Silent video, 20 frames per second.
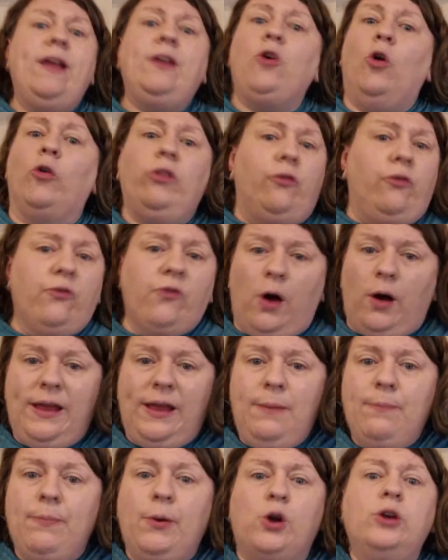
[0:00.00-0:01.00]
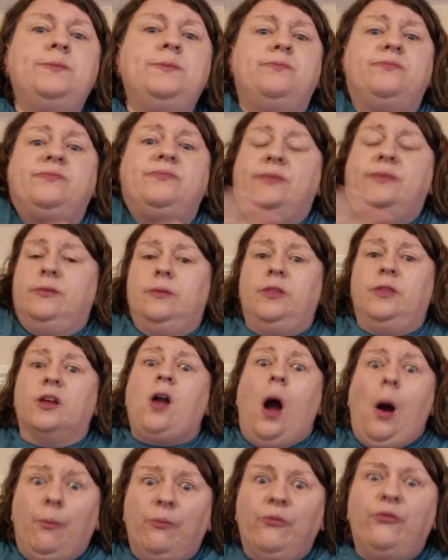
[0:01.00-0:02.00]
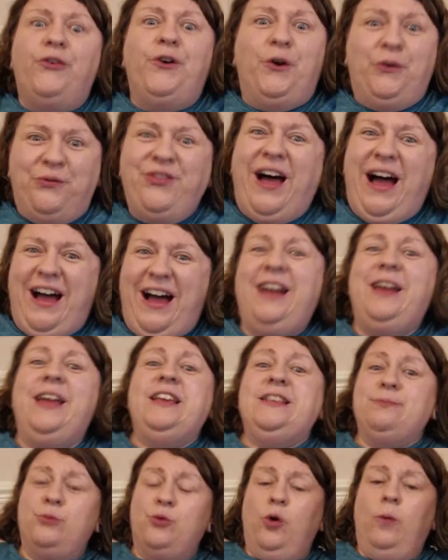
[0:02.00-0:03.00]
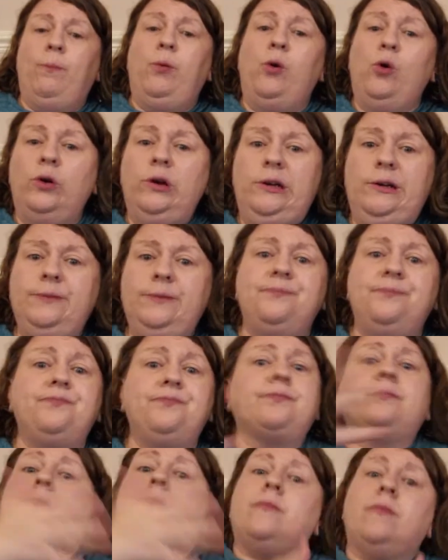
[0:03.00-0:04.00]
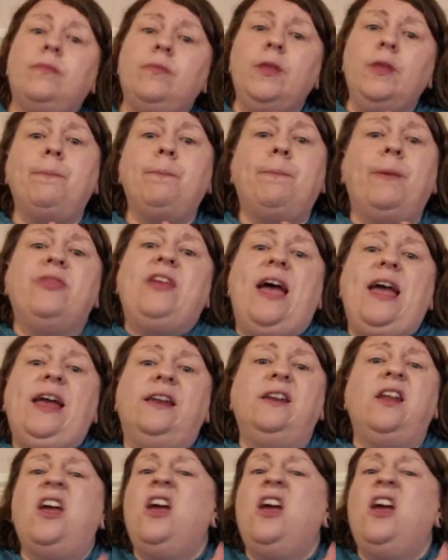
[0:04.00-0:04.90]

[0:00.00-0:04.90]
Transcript: on the flight, because the comfort of that is more important, but then